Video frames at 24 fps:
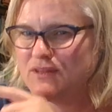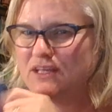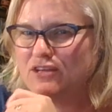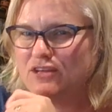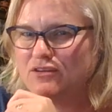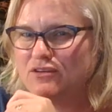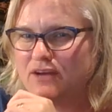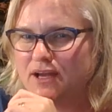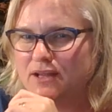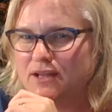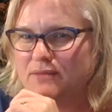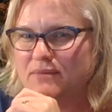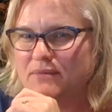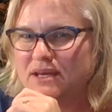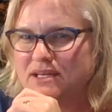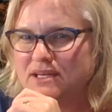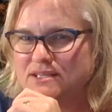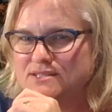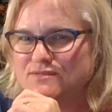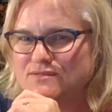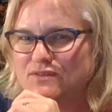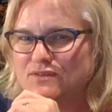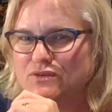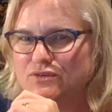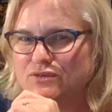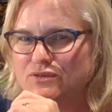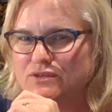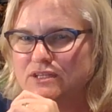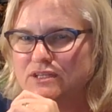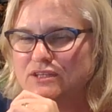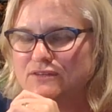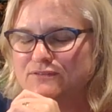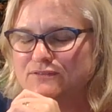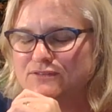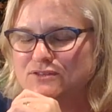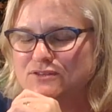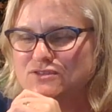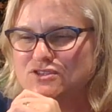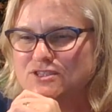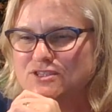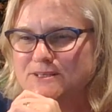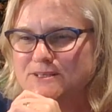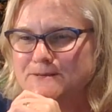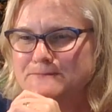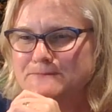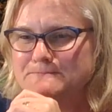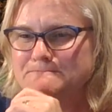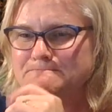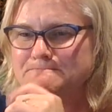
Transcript: they're not going to make us feel good in the future.